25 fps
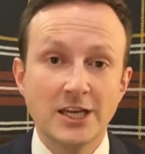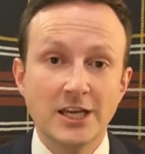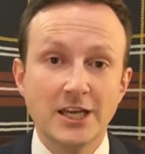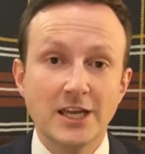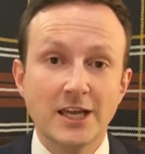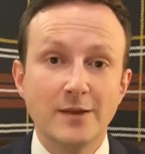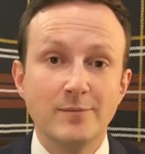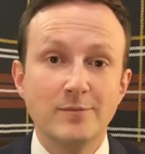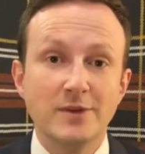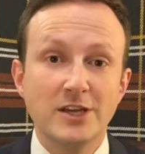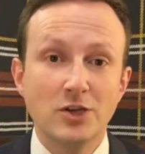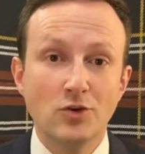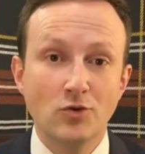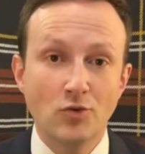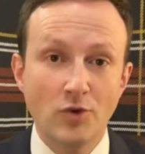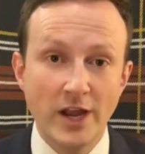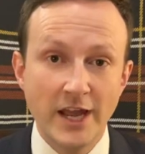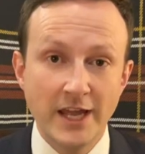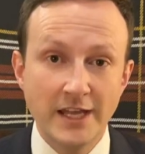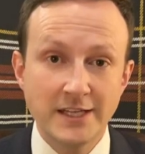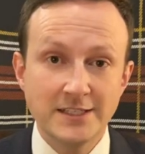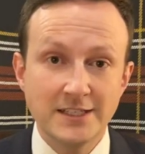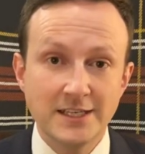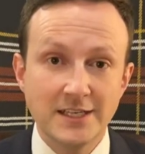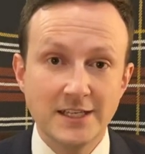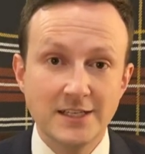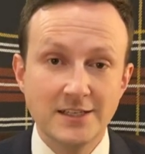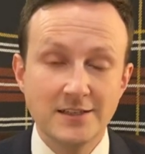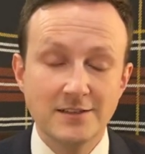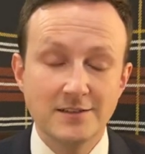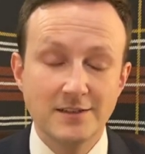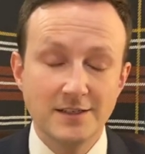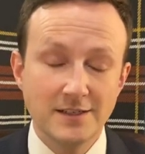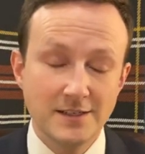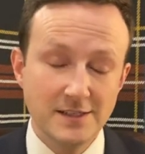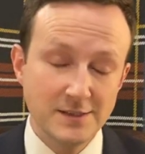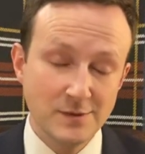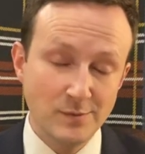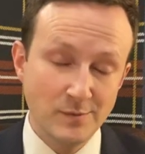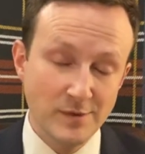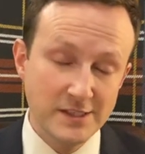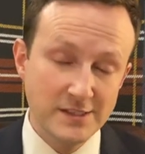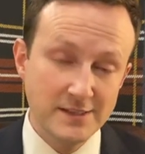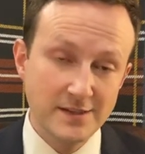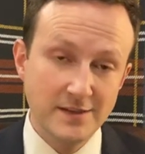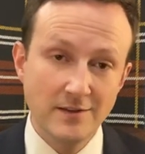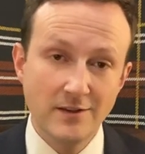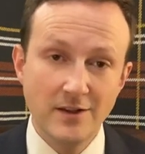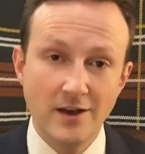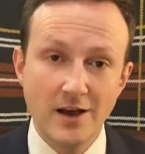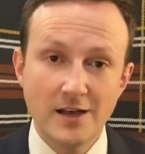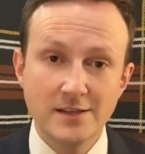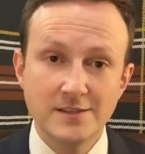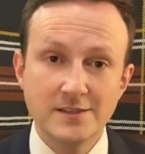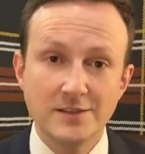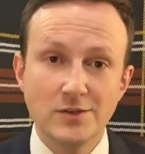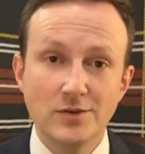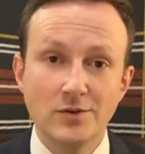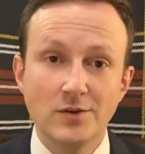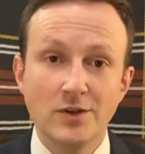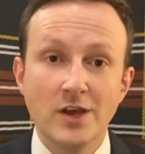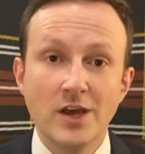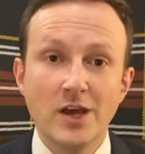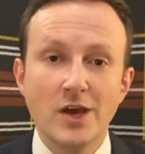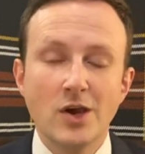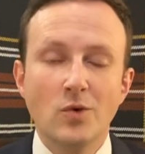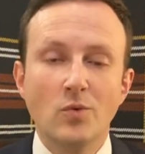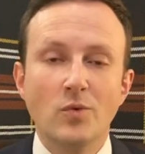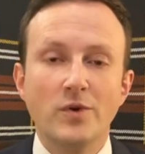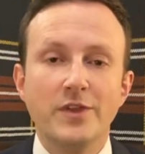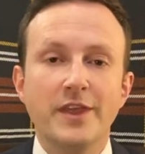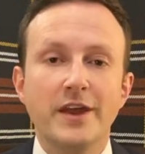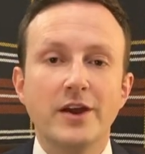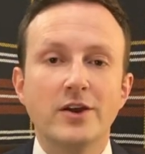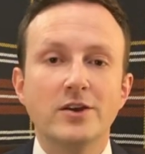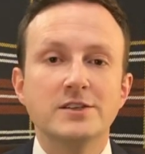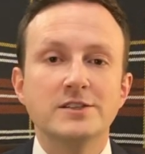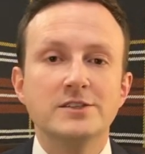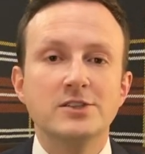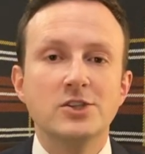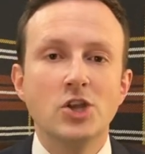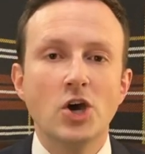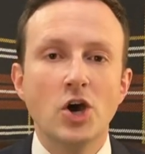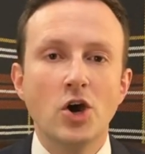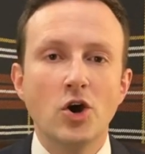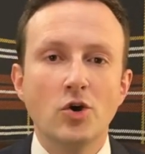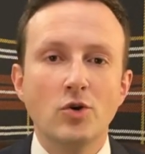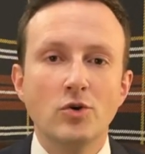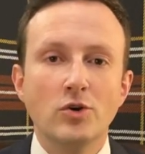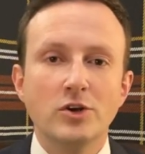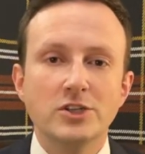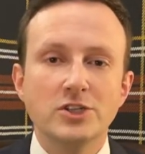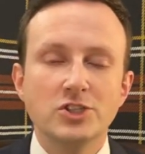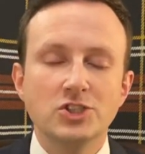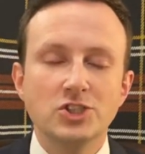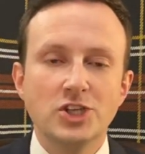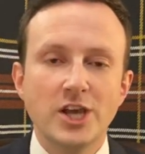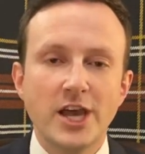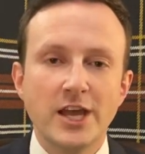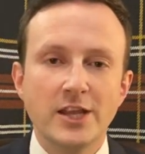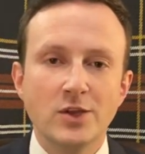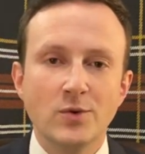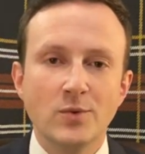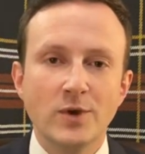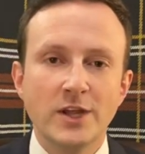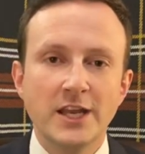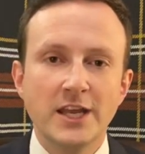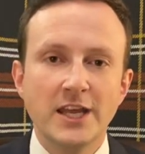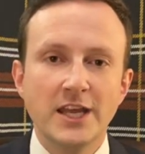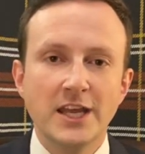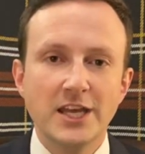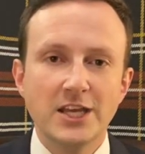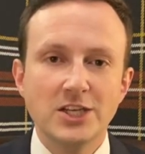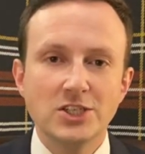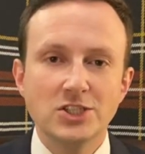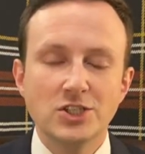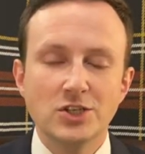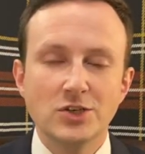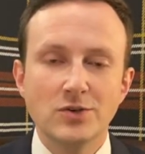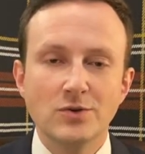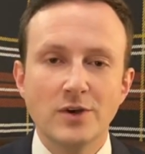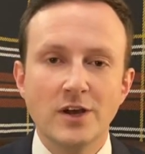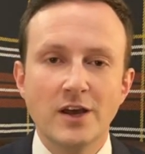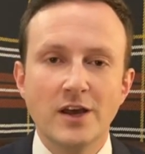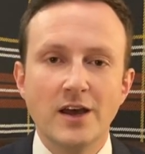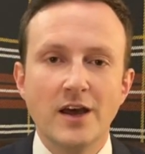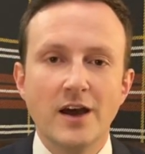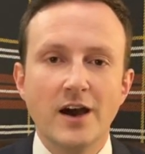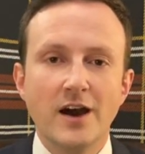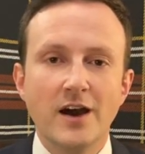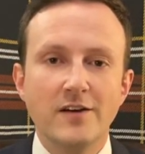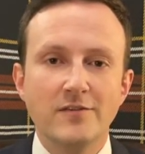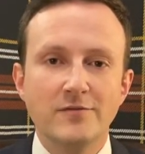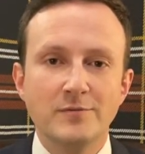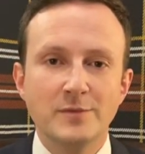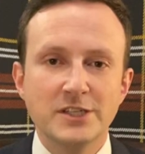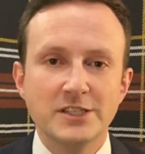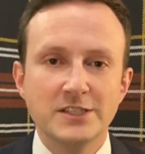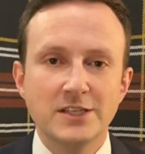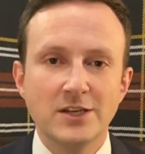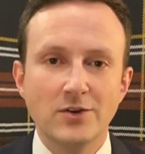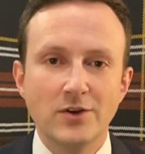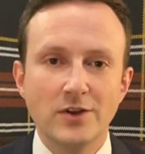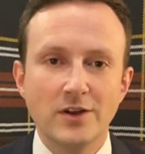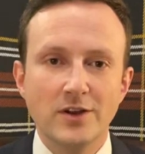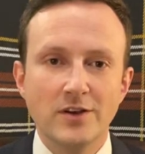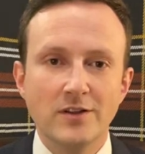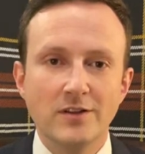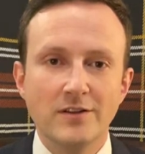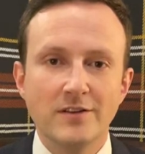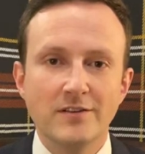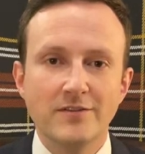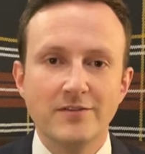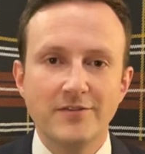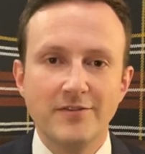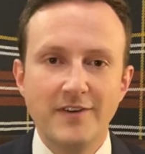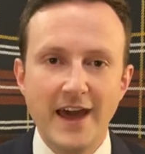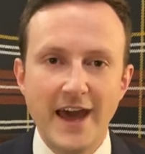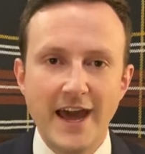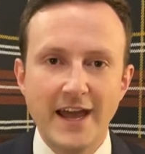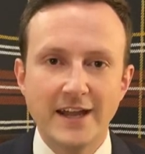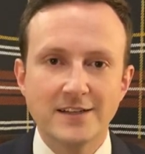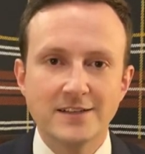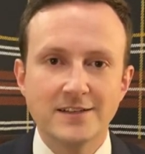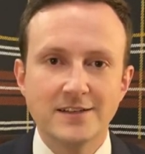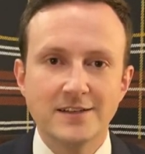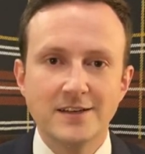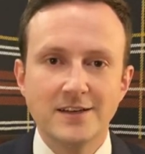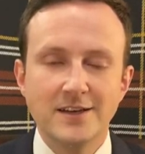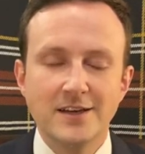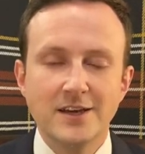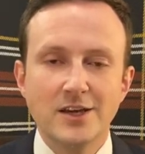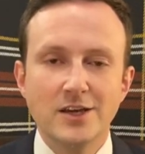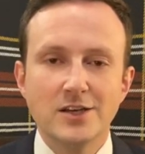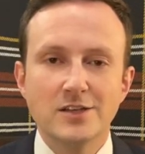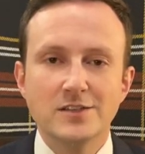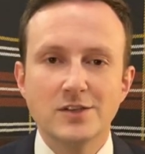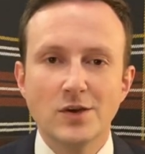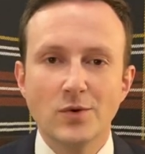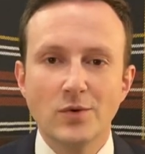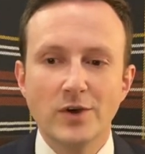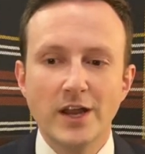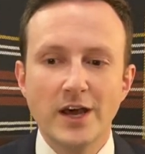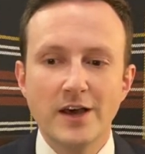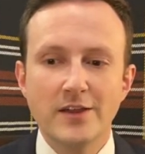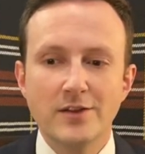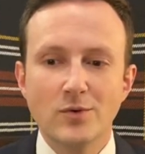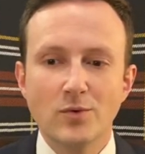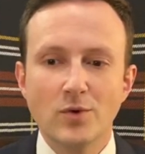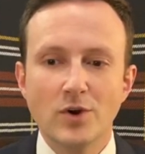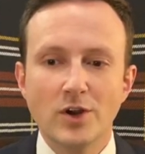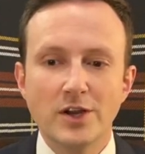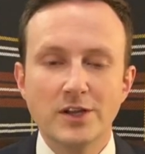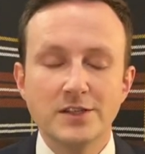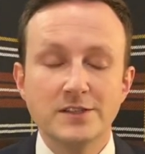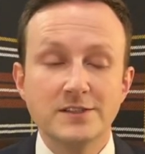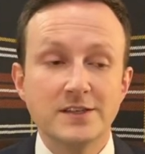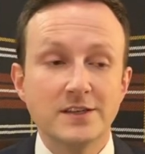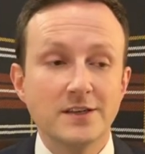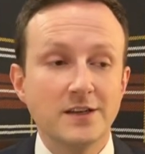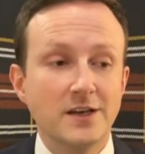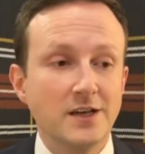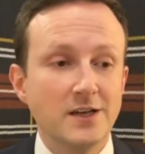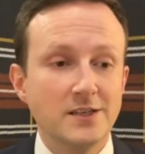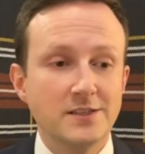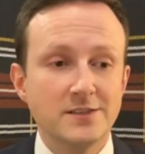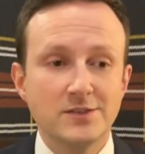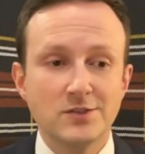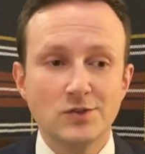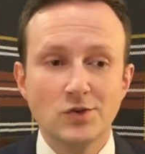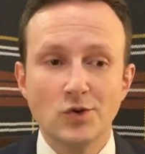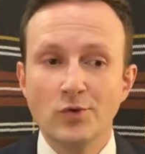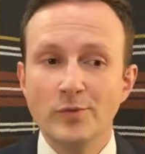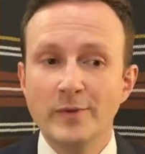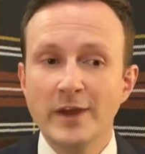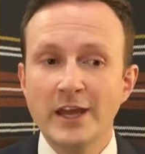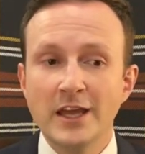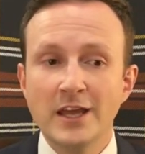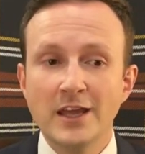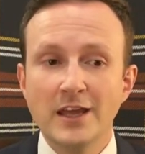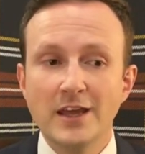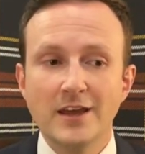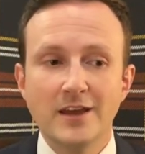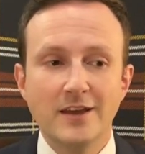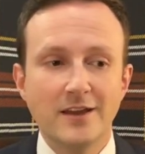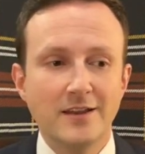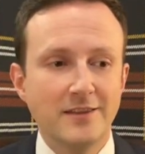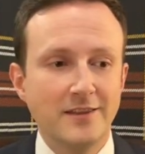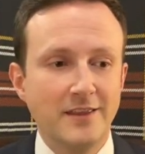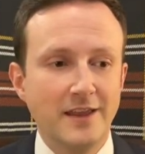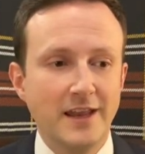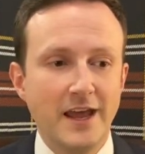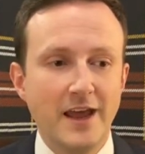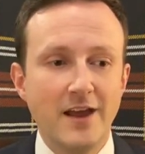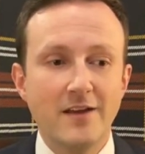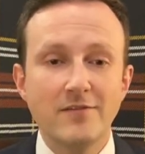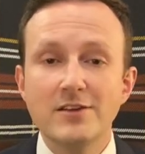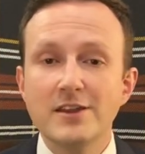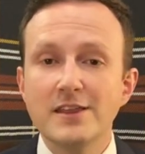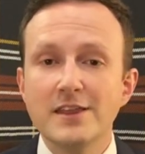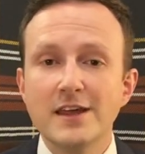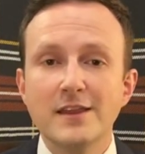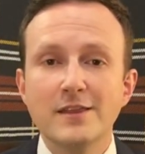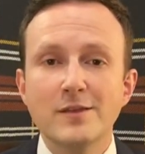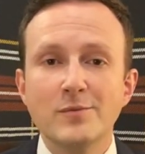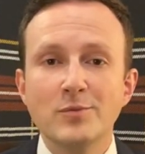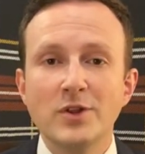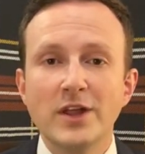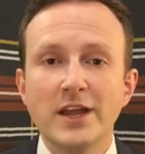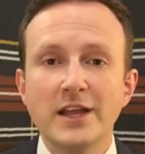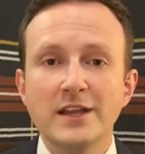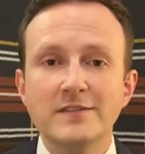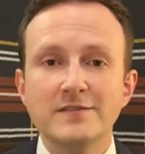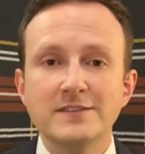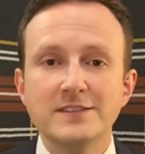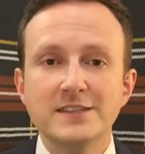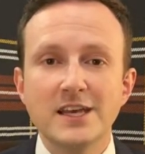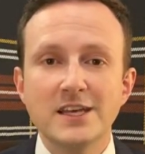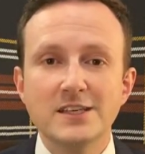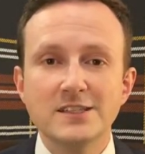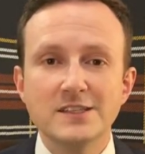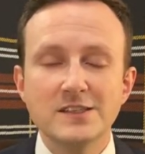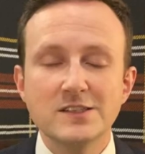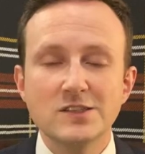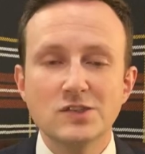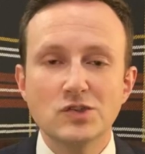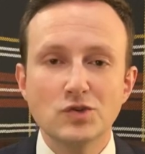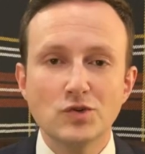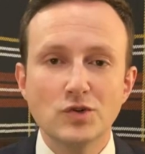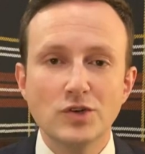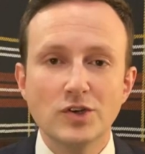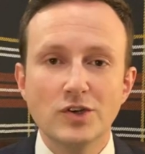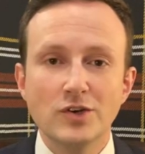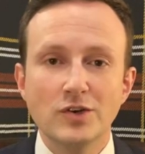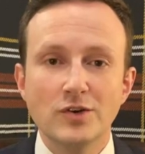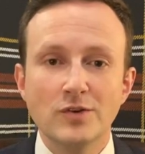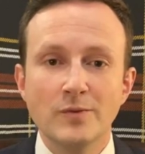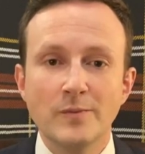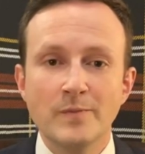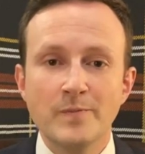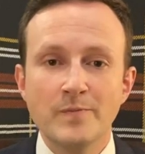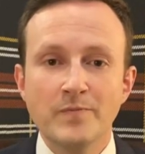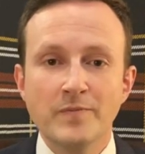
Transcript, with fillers: can be granted to dismiss the lawsuit when there is no genuine issue of material fact. So in other words, assuming that everything the plaintiff says is true,